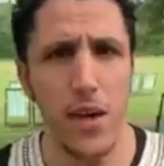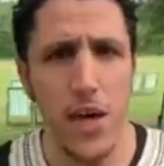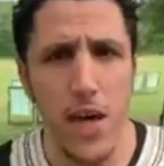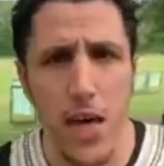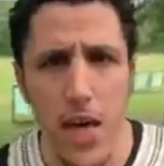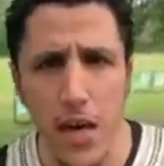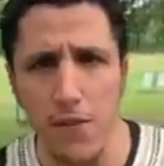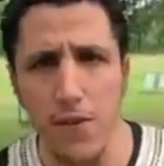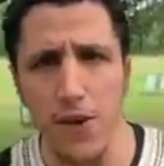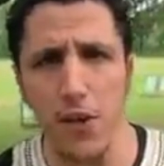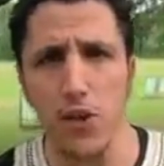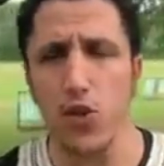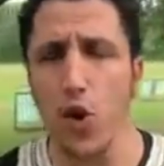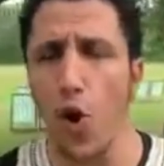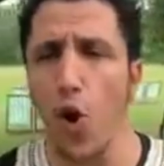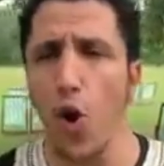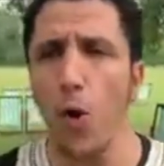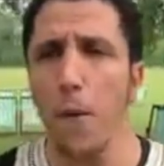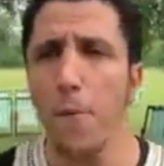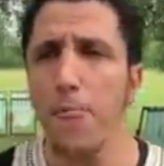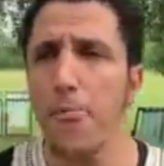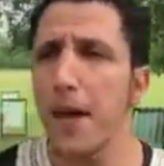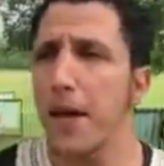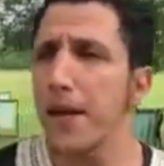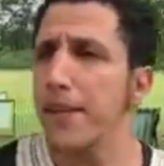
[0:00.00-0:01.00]
Even though
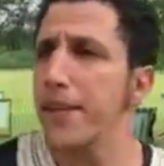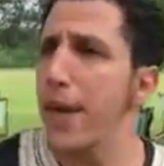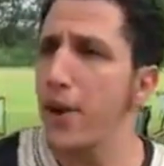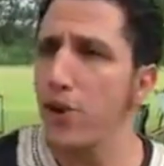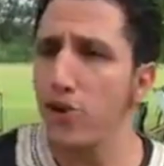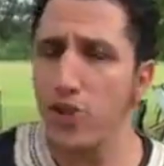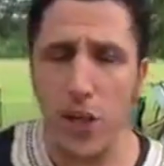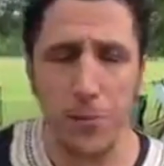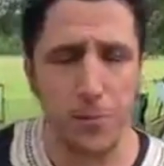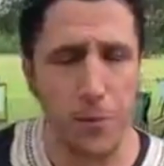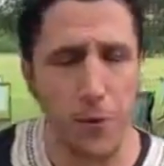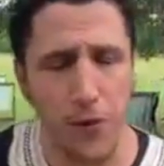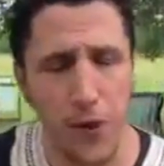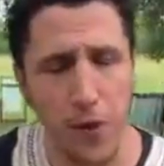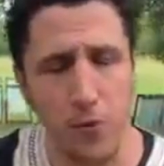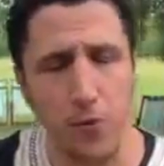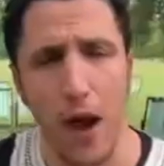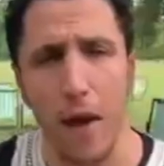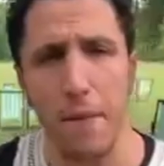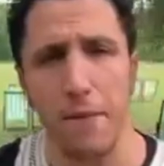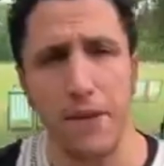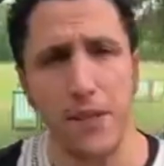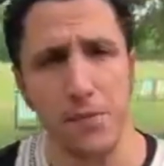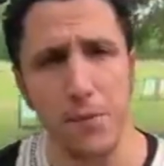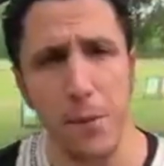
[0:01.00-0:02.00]
they reject Prophet
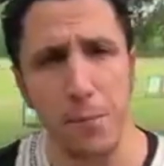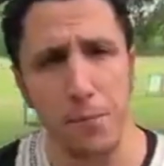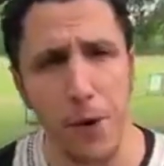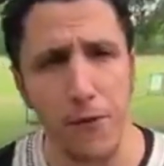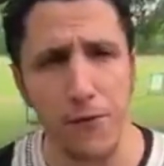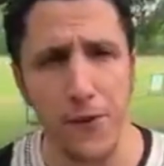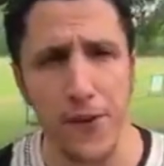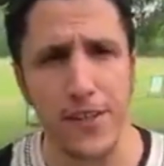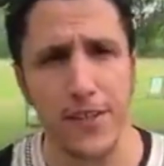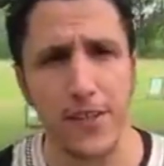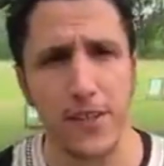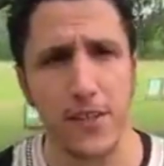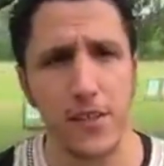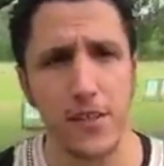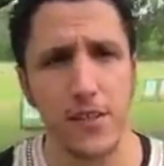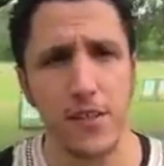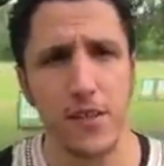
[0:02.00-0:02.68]
Muhammad to be prophet.